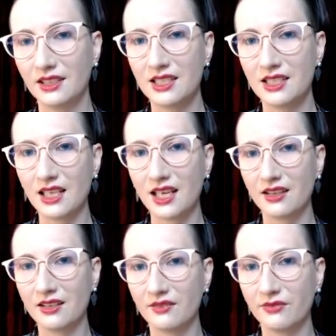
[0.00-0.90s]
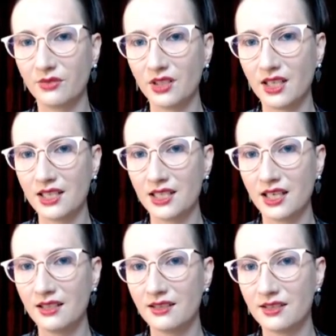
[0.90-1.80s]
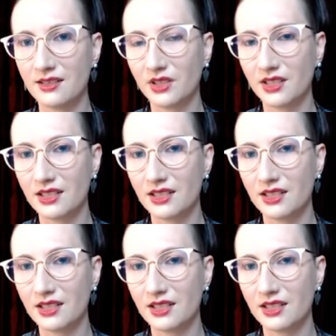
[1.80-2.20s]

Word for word: just it thought like it was funny. What is?